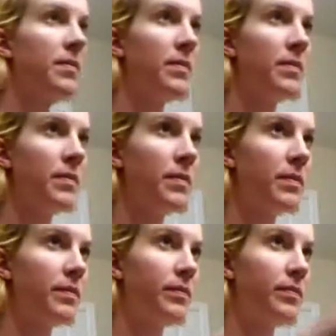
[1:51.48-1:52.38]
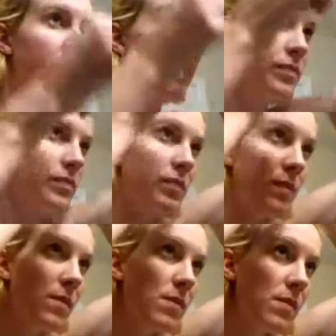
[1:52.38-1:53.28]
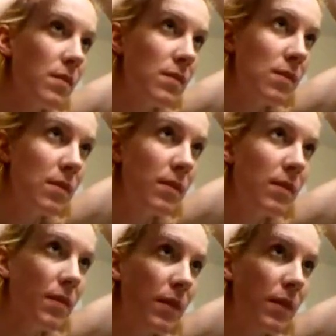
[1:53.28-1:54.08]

(no one is talking)